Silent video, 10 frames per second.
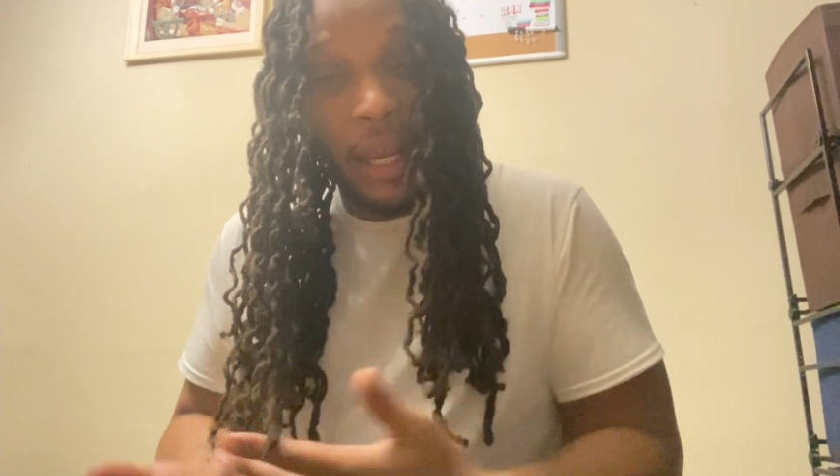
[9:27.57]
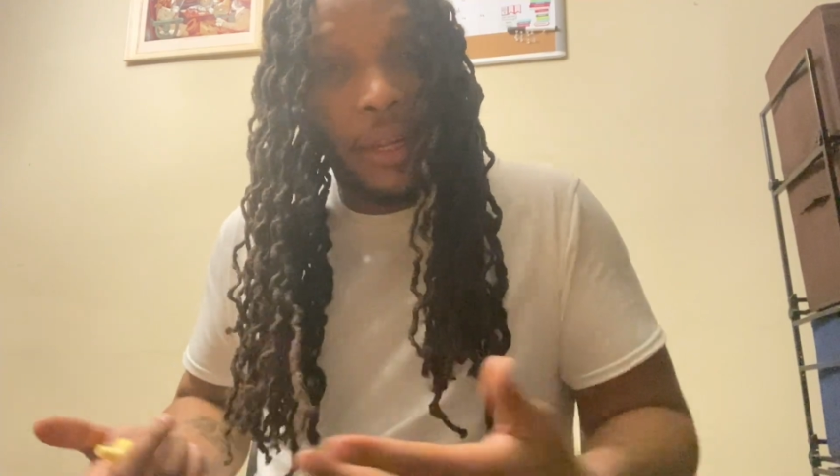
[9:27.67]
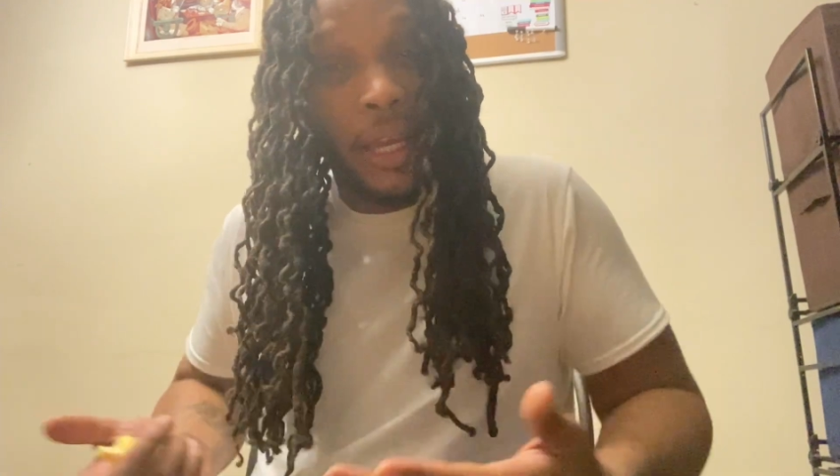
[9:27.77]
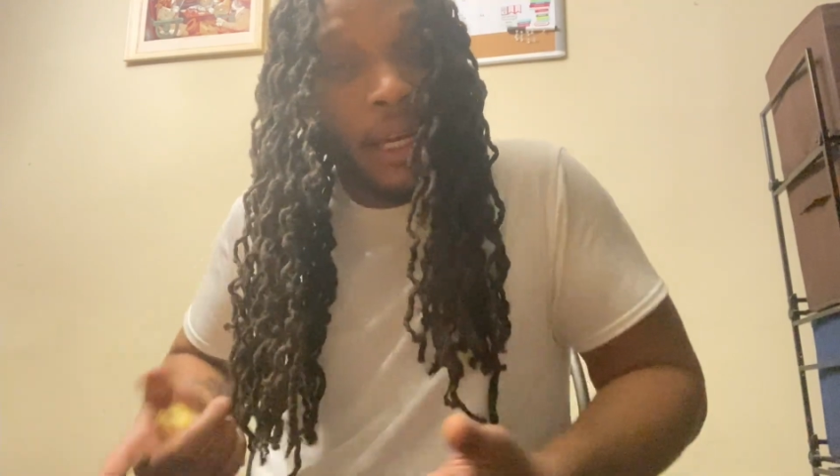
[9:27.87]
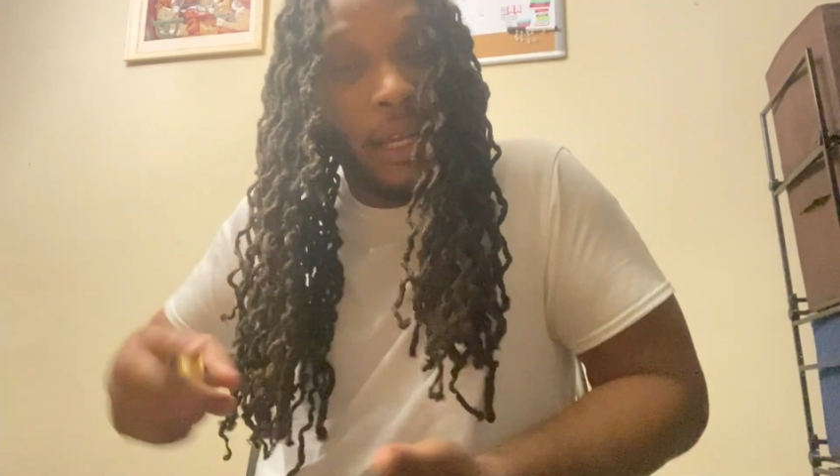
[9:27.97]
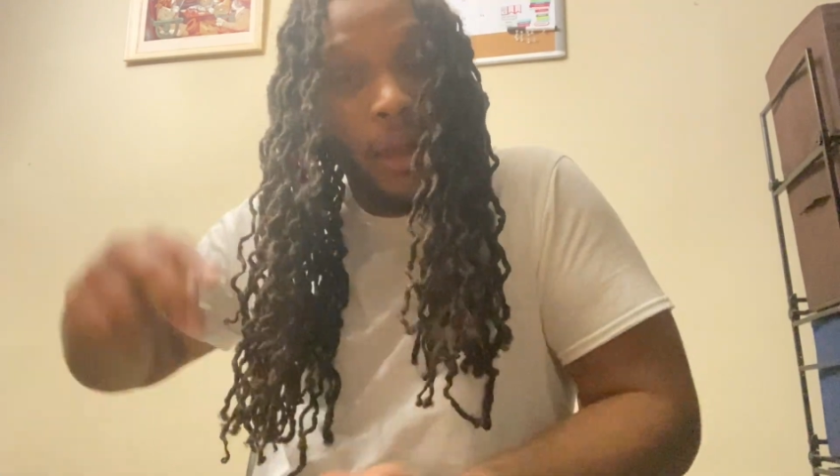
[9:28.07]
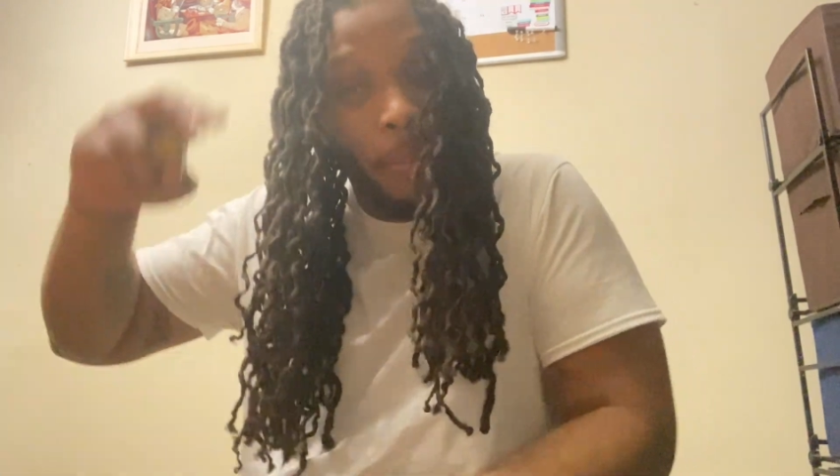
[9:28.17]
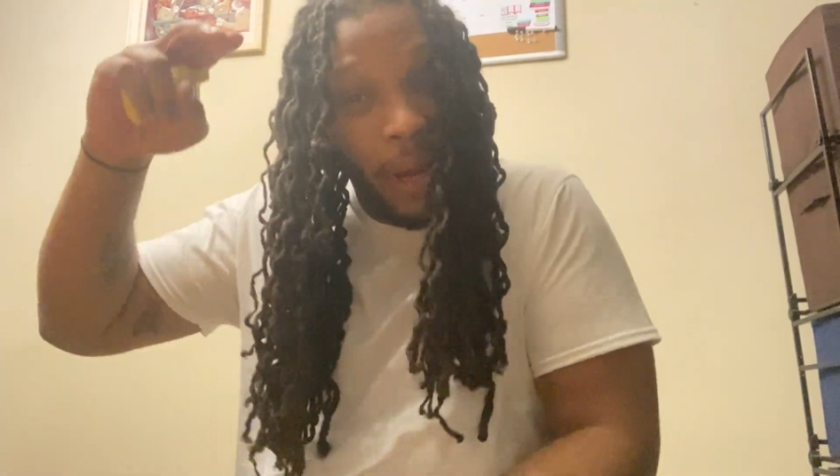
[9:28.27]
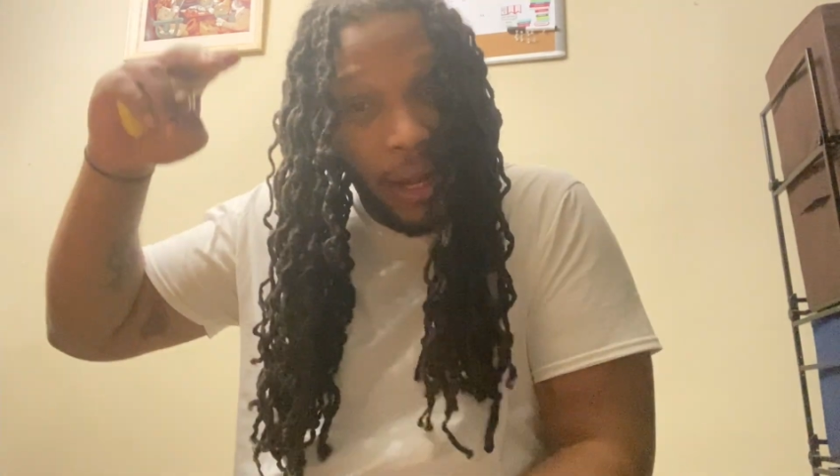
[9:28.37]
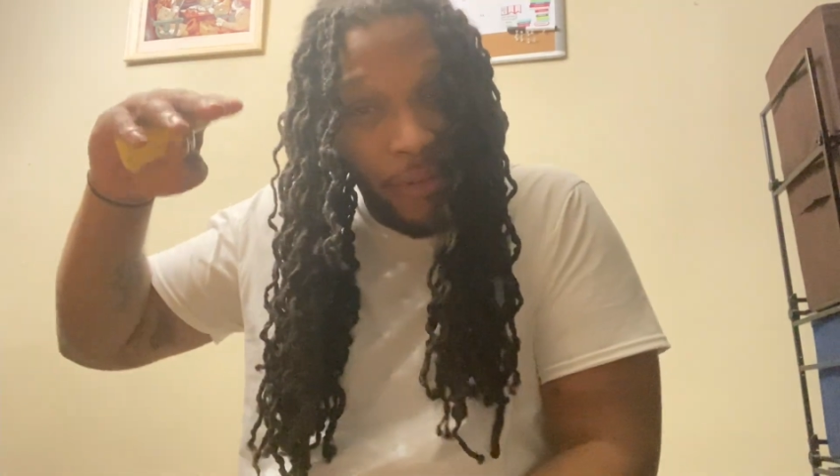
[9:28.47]
in a little
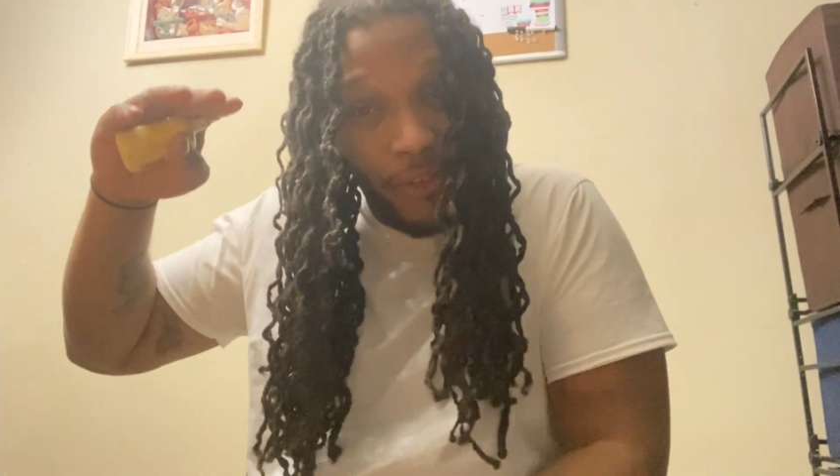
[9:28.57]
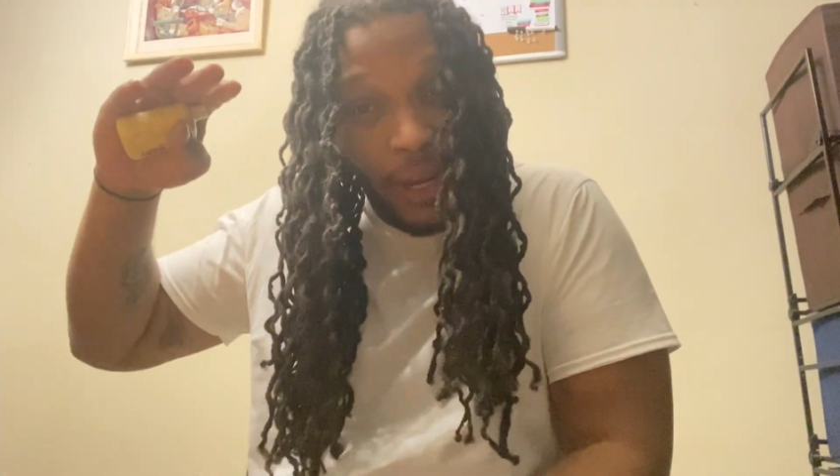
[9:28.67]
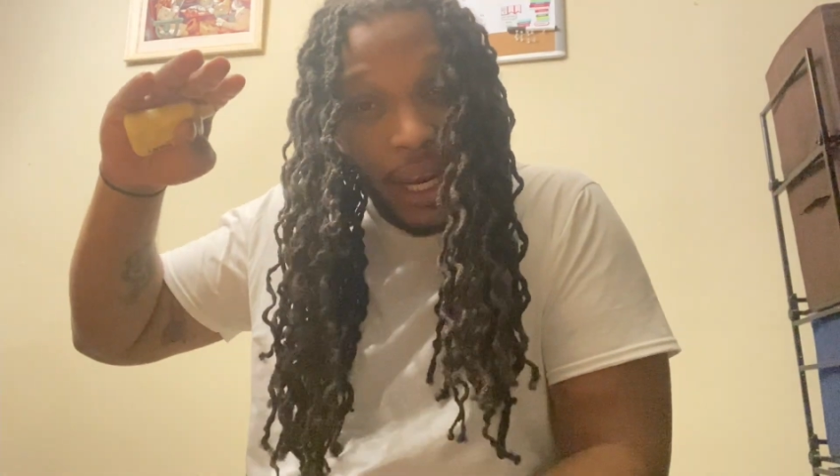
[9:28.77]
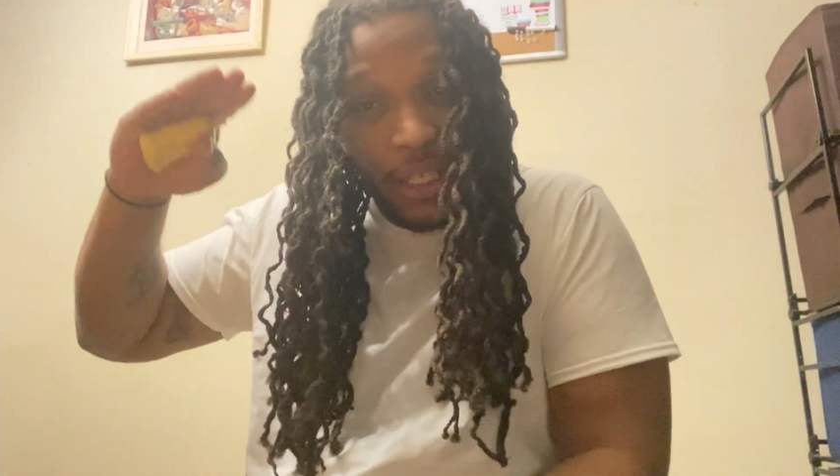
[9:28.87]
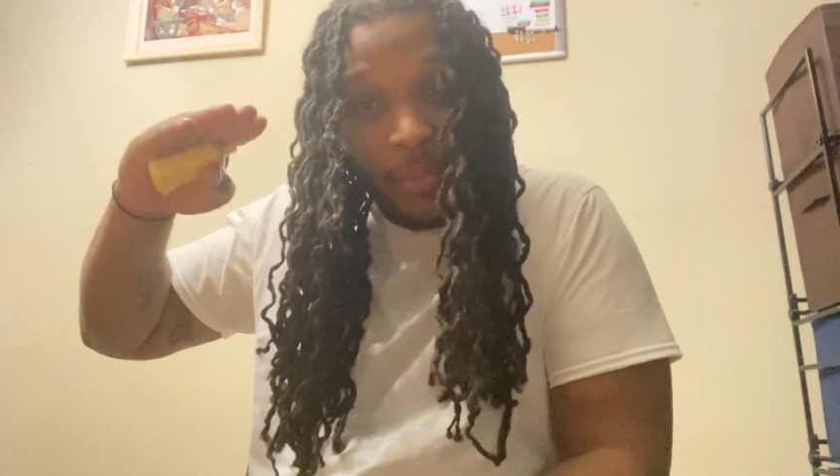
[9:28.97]
mini fridge